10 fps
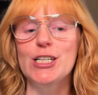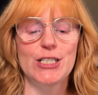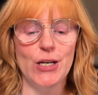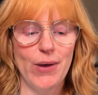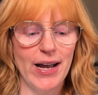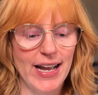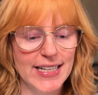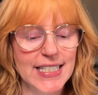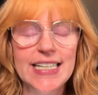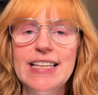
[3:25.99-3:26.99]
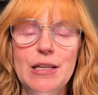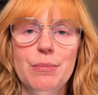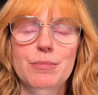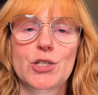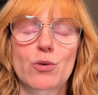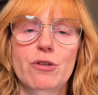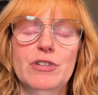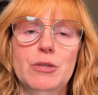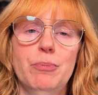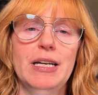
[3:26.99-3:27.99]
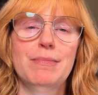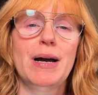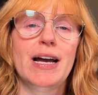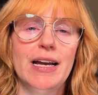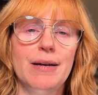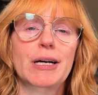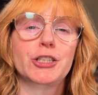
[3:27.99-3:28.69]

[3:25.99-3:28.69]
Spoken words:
So I see them sort of as being my